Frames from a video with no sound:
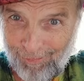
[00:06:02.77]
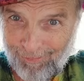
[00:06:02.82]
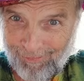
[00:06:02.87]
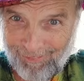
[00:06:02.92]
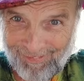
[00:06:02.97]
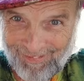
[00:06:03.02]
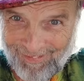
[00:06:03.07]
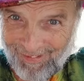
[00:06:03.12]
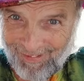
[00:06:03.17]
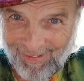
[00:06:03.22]

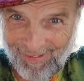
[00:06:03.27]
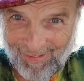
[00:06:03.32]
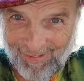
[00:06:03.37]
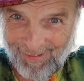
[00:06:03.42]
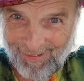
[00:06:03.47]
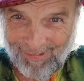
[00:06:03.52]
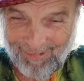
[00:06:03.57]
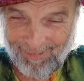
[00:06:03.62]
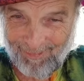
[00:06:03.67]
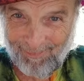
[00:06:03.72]
the
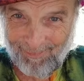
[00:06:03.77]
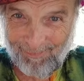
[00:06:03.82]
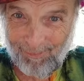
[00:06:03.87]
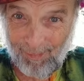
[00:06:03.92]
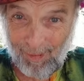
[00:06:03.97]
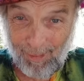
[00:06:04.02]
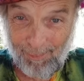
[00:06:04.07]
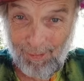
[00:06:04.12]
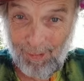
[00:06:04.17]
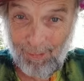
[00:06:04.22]
time.
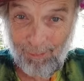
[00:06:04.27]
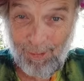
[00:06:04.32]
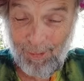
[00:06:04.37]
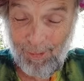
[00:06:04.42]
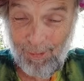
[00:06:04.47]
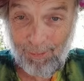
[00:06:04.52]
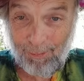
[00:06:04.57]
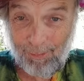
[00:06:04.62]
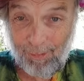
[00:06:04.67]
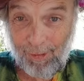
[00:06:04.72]
I mean,
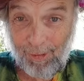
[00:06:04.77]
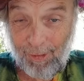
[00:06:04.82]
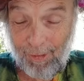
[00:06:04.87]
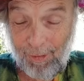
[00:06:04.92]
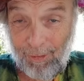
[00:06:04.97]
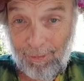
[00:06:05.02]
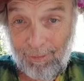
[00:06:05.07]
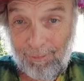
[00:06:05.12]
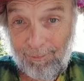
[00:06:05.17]
we don't care.